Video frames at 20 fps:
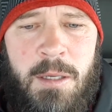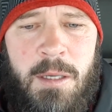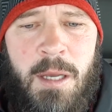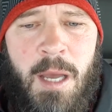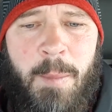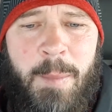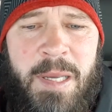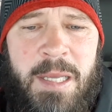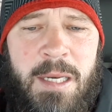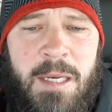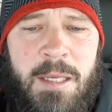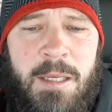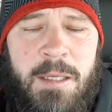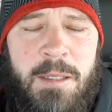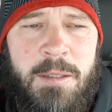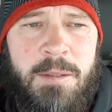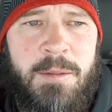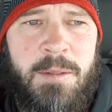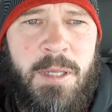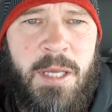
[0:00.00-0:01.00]
I mean,
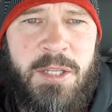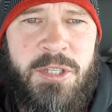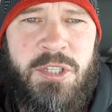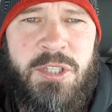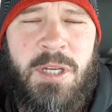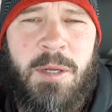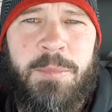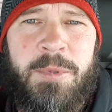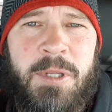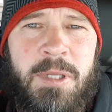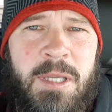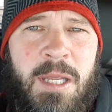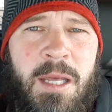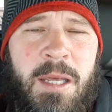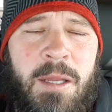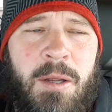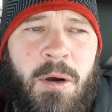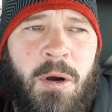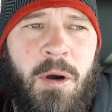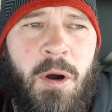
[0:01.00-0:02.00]
it's something
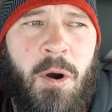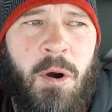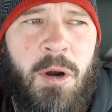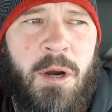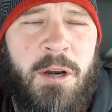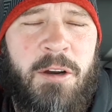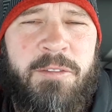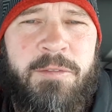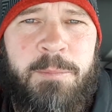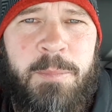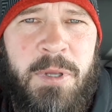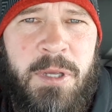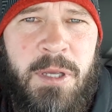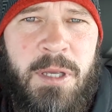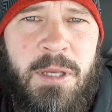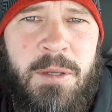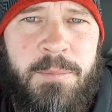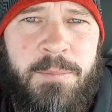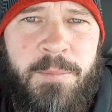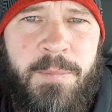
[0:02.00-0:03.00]
that
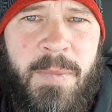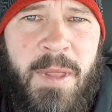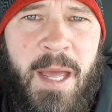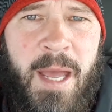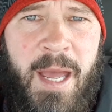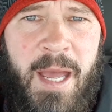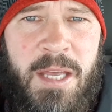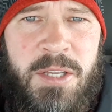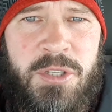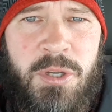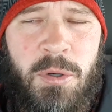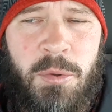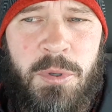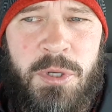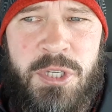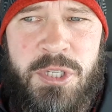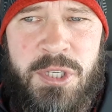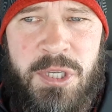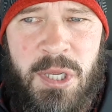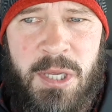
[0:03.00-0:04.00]
RFB has
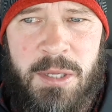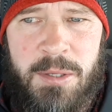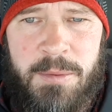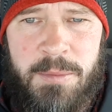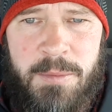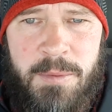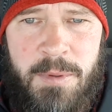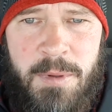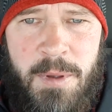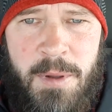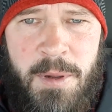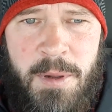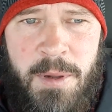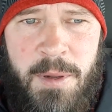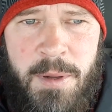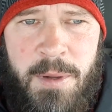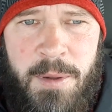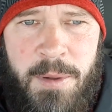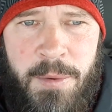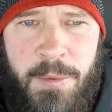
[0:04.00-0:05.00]
always said,
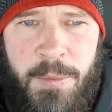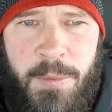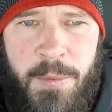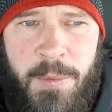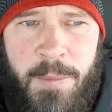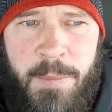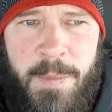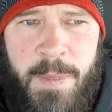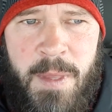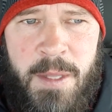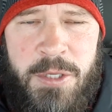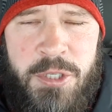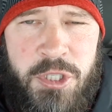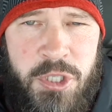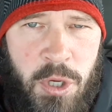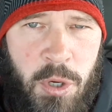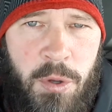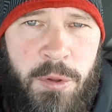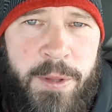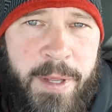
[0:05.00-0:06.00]

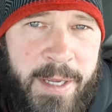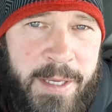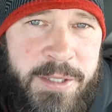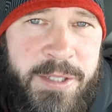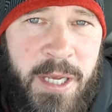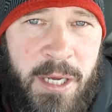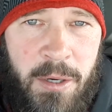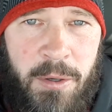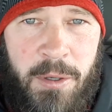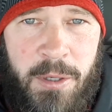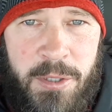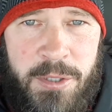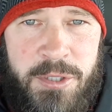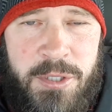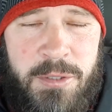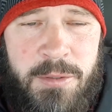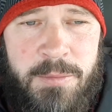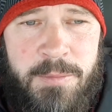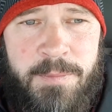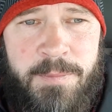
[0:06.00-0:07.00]
so they tell
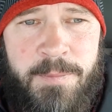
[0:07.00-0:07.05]
us.